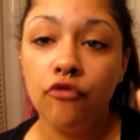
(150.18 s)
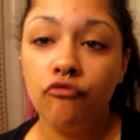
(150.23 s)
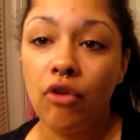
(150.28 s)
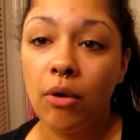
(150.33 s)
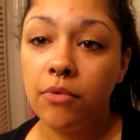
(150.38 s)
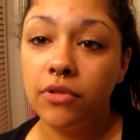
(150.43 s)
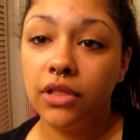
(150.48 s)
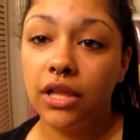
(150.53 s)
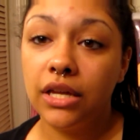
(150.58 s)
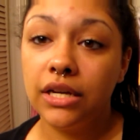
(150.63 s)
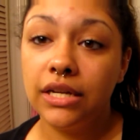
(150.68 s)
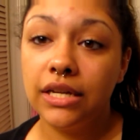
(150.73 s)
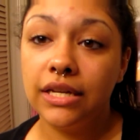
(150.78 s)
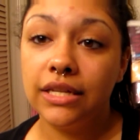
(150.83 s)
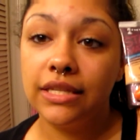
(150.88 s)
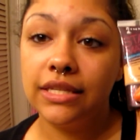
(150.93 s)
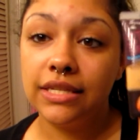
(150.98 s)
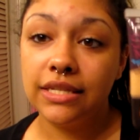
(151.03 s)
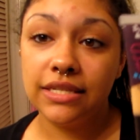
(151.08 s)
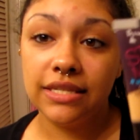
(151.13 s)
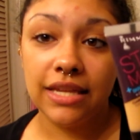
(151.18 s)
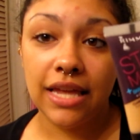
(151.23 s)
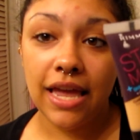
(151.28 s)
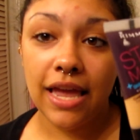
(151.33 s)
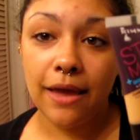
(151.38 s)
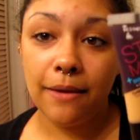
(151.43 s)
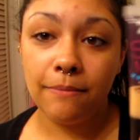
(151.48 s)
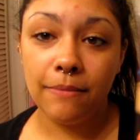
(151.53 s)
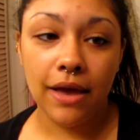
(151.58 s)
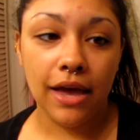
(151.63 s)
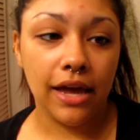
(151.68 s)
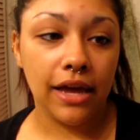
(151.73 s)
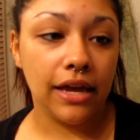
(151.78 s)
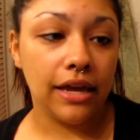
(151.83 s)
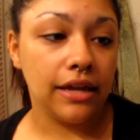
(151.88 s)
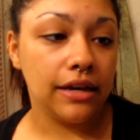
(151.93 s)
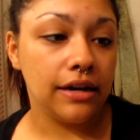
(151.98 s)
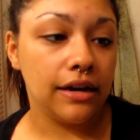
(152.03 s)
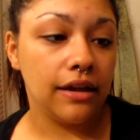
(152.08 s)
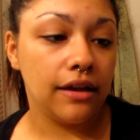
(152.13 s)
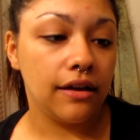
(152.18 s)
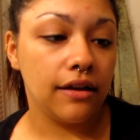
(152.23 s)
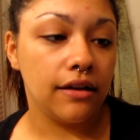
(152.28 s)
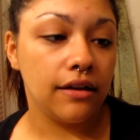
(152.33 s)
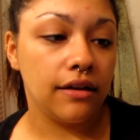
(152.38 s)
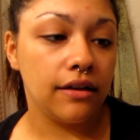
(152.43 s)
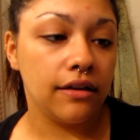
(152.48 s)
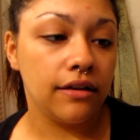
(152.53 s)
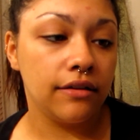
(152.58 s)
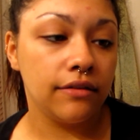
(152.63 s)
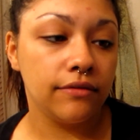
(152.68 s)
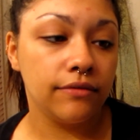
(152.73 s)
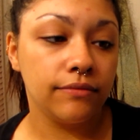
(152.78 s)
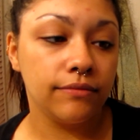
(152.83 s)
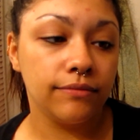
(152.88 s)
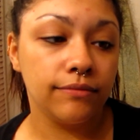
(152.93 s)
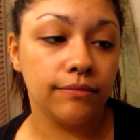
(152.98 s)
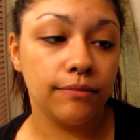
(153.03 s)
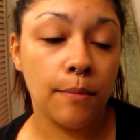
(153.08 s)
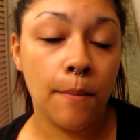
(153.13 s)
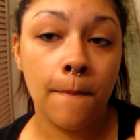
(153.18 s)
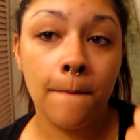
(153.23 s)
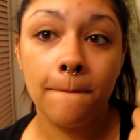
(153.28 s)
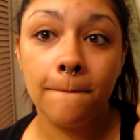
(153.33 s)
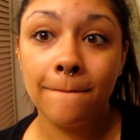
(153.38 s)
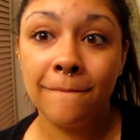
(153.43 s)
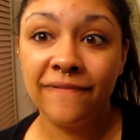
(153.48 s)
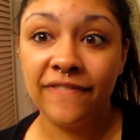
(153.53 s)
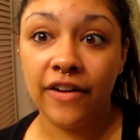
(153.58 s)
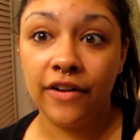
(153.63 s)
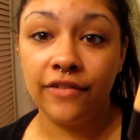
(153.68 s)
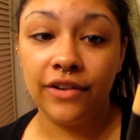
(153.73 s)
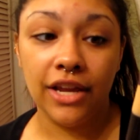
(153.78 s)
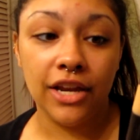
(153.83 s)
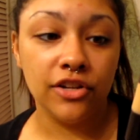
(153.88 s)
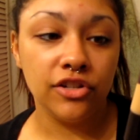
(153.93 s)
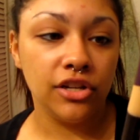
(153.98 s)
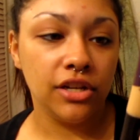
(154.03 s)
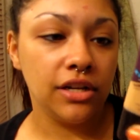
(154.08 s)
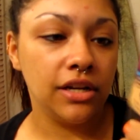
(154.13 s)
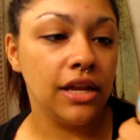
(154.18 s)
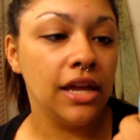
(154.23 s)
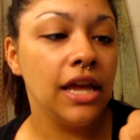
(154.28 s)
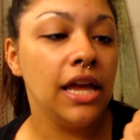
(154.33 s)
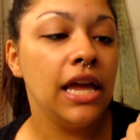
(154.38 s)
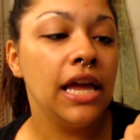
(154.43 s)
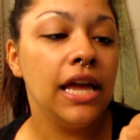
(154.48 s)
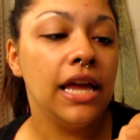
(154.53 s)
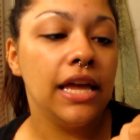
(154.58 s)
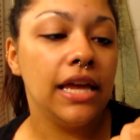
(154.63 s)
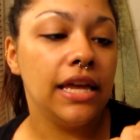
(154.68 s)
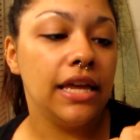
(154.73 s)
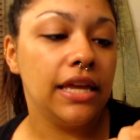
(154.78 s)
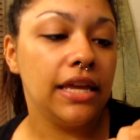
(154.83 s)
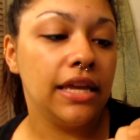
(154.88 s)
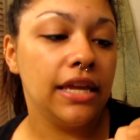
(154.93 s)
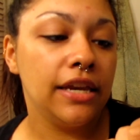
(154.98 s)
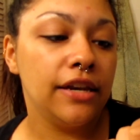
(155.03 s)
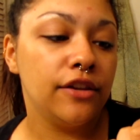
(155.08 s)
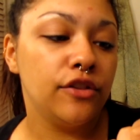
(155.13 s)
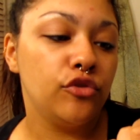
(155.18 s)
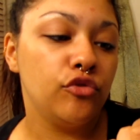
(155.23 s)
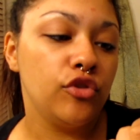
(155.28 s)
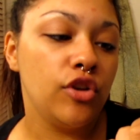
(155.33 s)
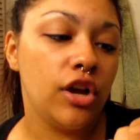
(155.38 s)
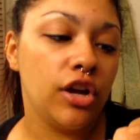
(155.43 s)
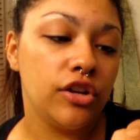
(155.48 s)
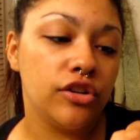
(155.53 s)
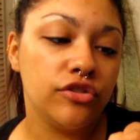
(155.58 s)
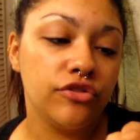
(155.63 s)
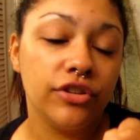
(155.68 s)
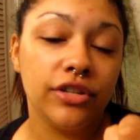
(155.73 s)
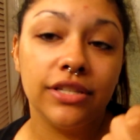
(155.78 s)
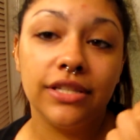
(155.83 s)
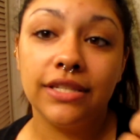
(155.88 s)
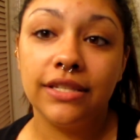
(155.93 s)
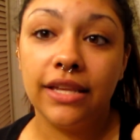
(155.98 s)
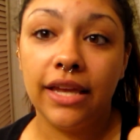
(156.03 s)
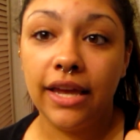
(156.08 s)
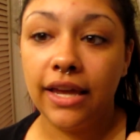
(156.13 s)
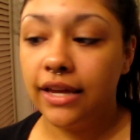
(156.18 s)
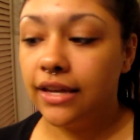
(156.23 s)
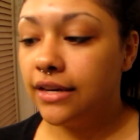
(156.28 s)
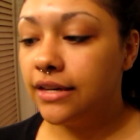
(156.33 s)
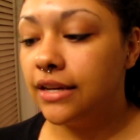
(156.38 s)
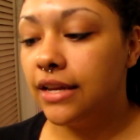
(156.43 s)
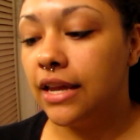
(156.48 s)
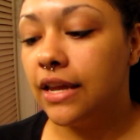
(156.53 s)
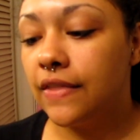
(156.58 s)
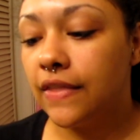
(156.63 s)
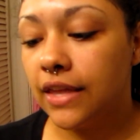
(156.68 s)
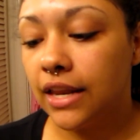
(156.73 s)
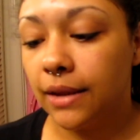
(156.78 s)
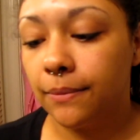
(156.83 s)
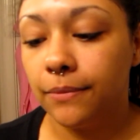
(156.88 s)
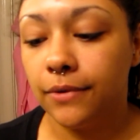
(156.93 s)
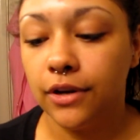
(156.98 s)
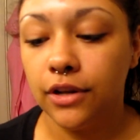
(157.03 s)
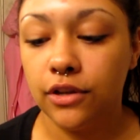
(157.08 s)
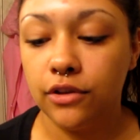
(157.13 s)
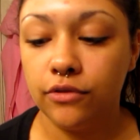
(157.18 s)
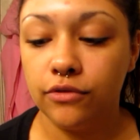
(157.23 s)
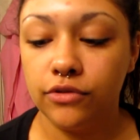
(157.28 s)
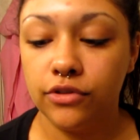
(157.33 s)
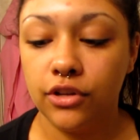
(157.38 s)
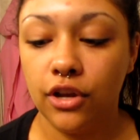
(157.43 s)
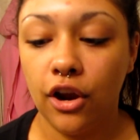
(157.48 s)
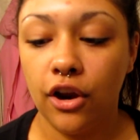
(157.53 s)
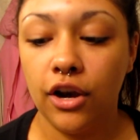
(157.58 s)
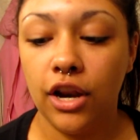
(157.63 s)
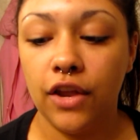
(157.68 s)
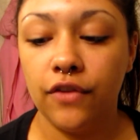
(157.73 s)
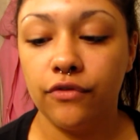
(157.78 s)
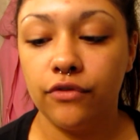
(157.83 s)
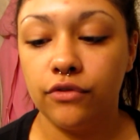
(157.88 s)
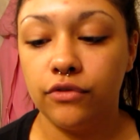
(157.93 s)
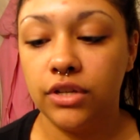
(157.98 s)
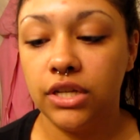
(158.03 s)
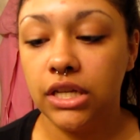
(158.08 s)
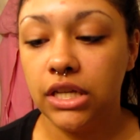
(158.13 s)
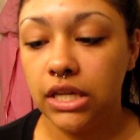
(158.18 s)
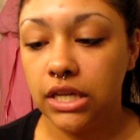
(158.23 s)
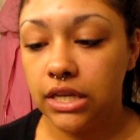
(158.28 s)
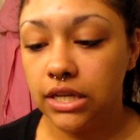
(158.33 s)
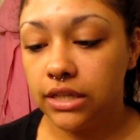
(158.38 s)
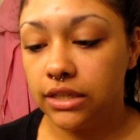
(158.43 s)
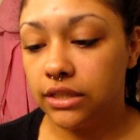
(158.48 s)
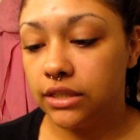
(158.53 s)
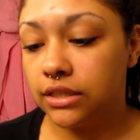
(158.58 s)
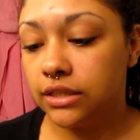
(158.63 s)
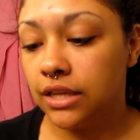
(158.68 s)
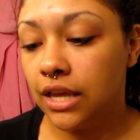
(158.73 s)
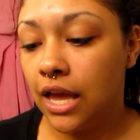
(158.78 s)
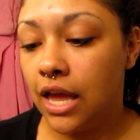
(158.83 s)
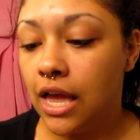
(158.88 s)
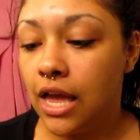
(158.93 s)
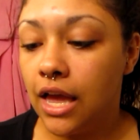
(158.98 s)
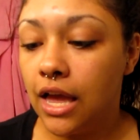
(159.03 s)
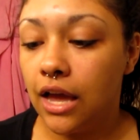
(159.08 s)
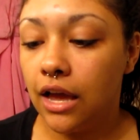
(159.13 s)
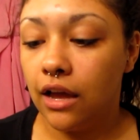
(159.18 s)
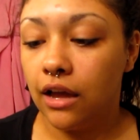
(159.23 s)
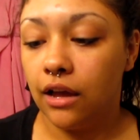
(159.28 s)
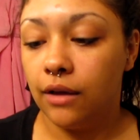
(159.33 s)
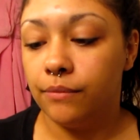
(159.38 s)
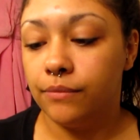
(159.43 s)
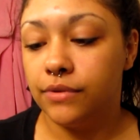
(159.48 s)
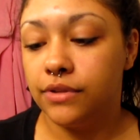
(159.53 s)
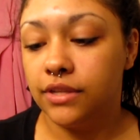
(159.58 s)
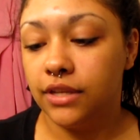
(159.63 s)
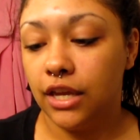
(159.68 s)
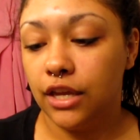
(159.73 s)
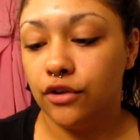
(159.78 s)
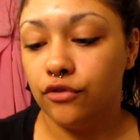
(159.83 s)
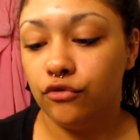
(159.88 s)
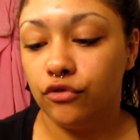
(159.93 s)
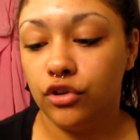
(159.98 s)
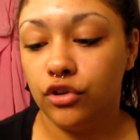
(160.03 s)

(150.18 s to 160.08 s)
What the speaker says: Rimmel London Stay Matte foundation in 300 Sand, and then I'm going to use Garnier Fructis, Skin